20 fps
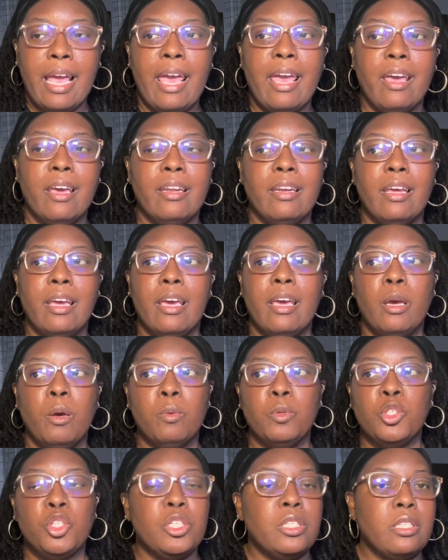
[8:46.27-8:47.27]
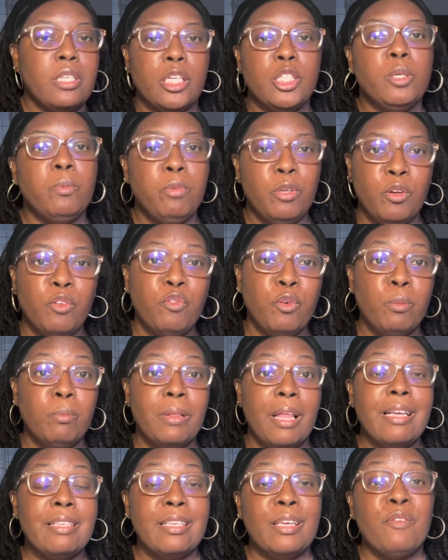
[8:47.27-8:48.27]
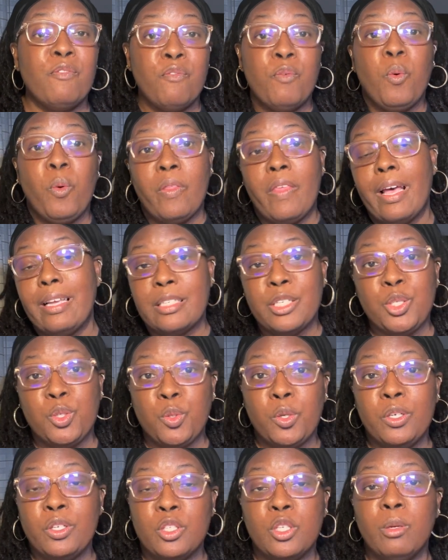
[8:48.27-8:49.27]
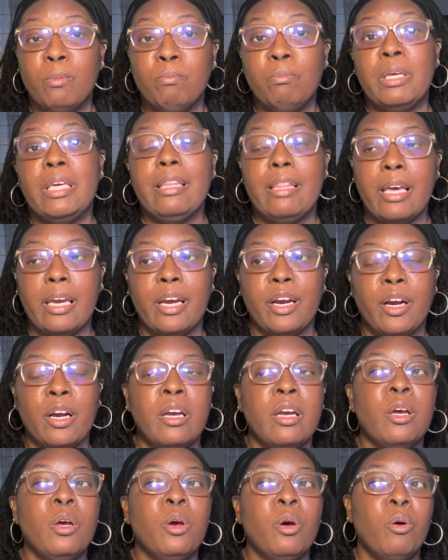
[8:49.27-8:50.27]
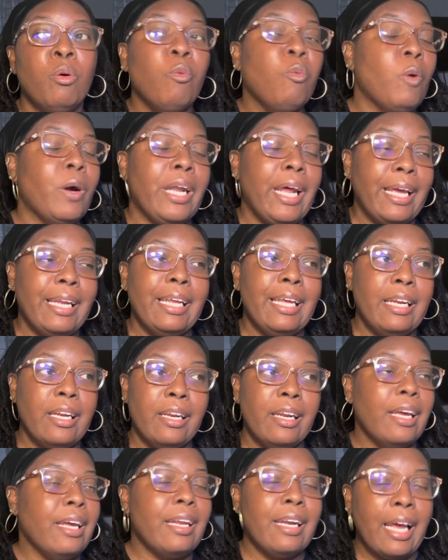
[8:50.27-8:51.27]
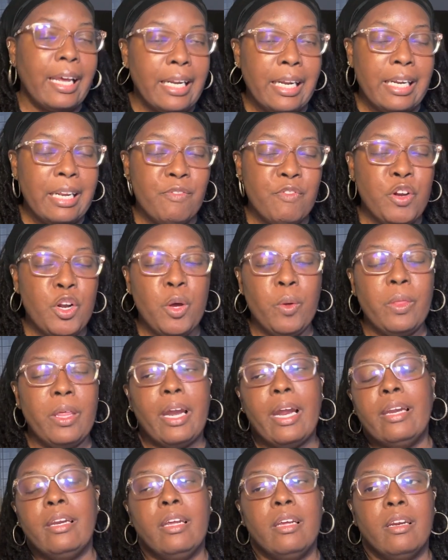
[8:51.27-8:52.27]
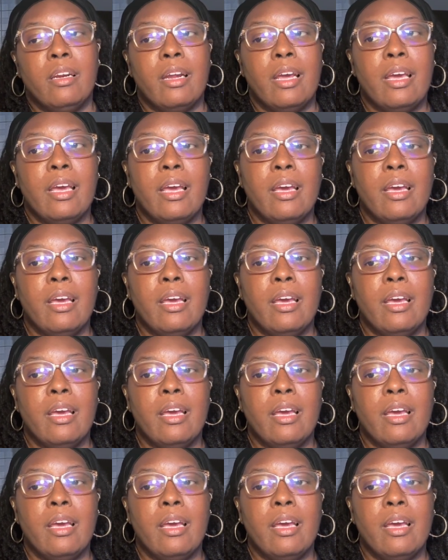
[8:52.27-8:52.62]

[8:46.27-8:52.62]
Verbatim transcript: And it was just such a beautiful blessing for that sisterhood to be there when I needed it. And I didn't even know that I needed it.